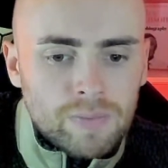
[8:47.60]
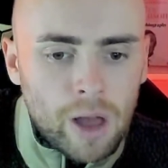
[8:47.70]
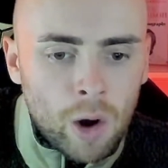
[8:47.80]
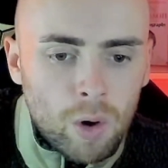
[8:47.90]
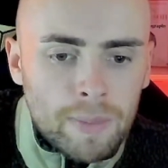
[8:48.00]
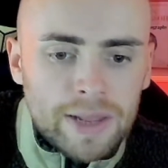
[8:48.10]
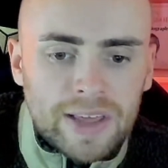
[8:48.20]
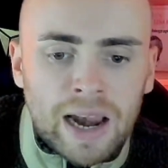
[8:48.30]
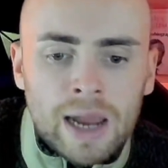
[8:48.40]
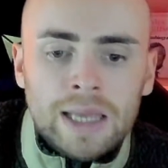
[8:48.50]
ultimately the
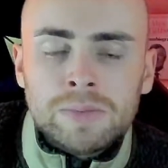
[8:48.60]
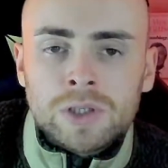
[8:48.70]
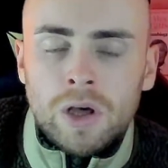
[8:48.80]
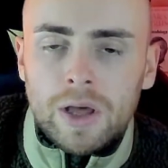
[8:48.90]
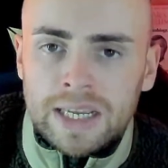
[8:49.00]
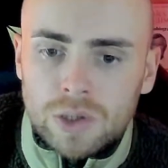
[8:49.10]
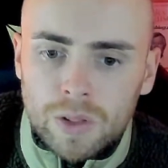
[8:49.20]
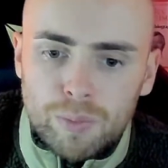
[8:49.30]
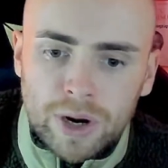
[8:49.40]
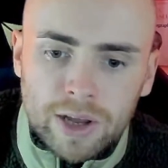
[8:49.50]
claims that he's on
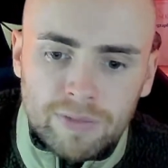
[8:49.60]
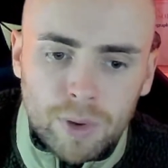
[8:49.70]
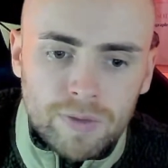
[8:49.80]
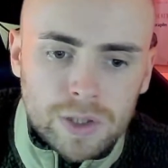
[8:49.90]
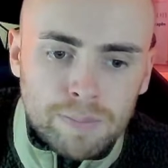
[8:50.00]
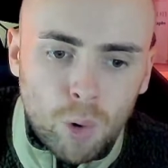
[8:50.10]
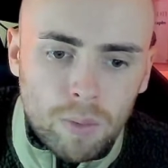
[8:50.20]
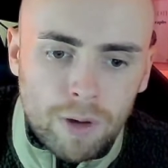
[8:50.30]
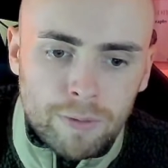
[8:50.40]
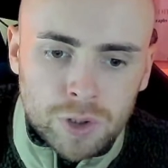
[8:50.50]
the brink of moving to
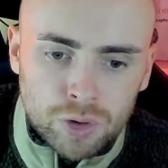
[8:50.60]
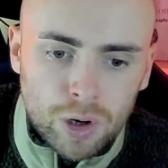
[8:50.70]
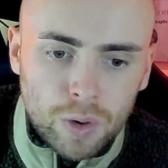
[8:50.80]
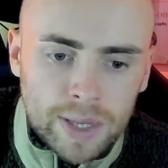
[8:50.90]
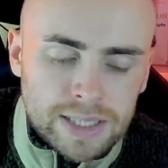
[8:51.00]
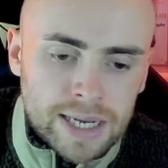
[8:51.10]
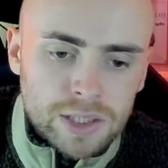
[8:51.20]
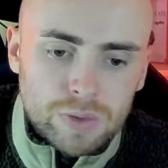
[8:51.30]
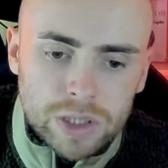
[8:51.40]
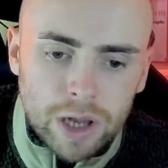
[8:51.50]
Bournemouth are true. He says
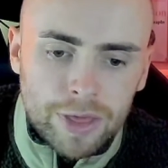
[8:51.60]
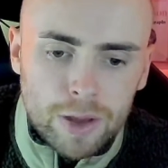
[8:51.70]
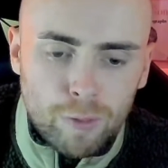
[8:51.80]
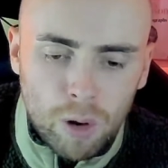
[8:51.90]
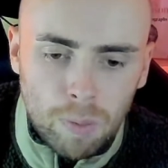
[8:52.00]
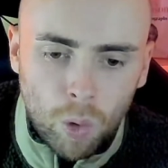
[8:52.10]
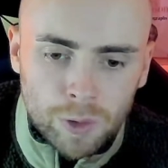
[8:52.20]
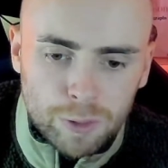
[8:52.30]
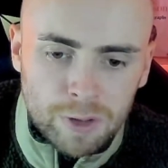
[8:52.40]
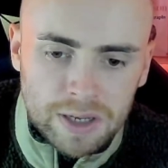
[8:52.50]
there is nothing formal or
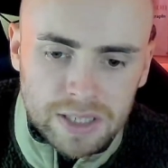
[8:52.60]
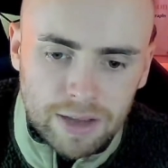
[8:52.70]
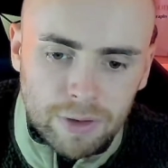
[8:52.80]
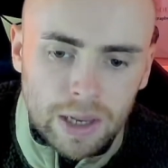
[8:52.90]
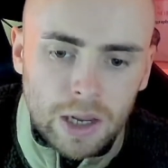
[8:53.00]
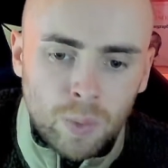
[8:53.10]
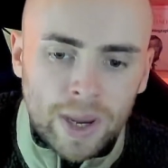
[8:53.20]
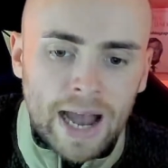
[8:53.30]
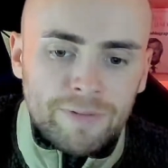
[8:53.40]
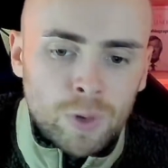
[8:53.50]
definitive. We
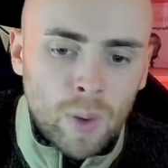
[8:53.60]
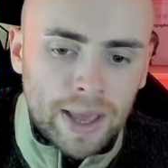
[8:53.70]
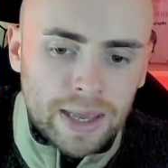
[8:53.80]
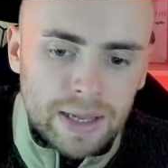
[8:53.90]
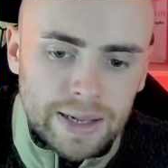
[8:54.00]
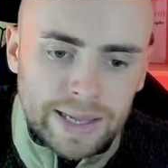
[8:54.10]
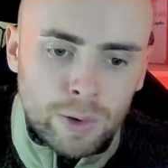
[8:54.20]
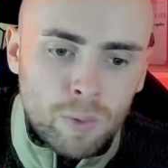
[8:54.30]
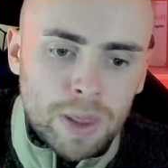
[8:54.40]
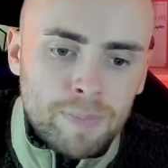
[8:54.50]
have to wait. It
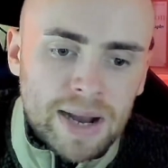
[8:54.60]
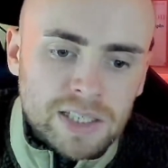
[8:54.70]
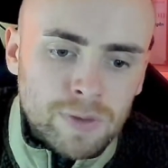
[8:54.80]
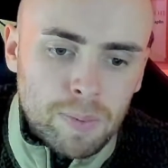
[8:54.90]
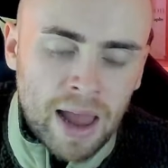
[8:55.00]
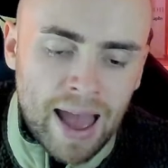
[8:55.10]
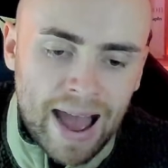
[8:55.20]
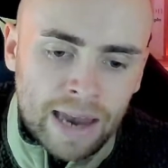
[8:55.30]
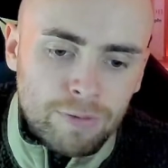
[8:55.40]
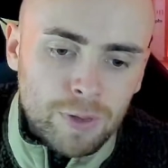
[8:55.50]
will be the best for the player
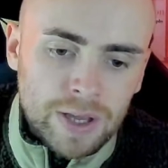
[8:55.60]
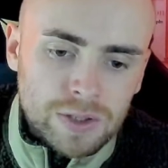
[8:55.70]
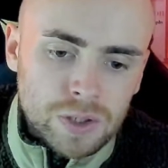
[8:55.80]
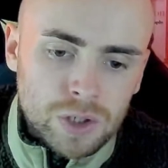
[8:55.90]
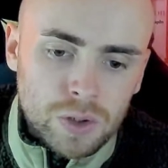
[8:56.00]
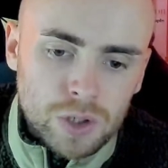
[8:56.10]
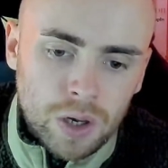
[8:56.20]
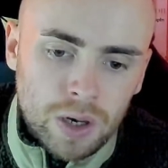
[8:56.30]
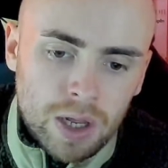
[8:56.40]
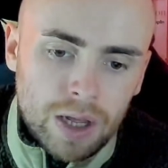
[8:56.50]
and for the
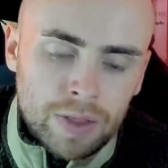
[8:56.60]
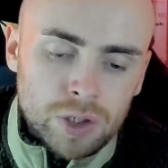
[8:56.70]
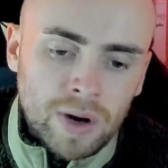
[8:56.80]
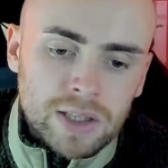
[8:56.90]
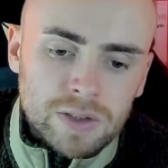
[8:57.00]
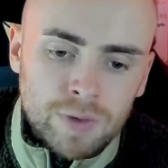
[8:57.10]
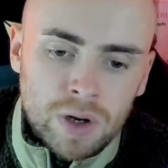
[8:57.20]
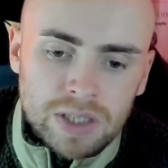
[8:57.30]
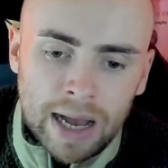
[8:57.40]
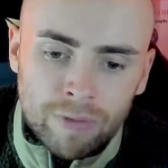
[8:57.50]
institution. The
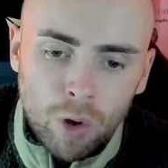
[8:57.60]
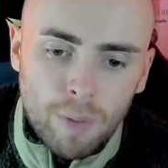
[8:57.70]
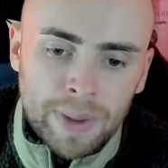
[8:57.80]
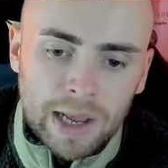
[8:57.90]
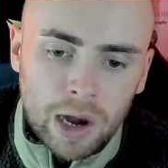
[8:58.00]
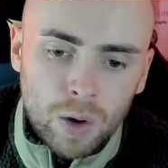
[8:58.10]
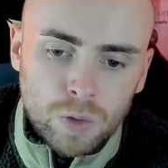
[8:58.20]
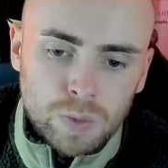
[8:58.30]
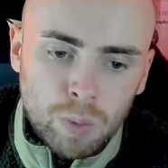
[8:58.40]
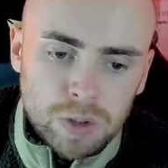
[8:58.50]
transfers have not been
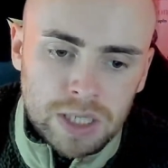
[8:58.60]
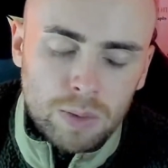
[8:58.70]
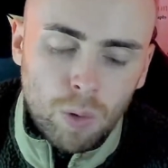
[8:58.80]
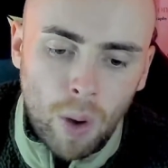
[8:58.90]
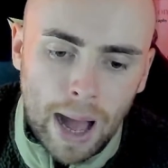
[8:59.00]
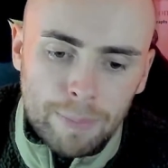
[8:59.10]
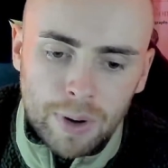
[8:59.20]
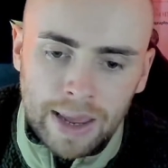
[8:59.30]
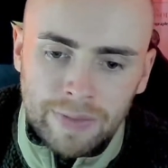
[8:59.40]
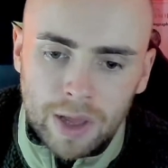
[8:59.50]
closed. We will see what will
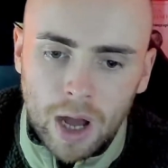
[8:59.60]
happen in the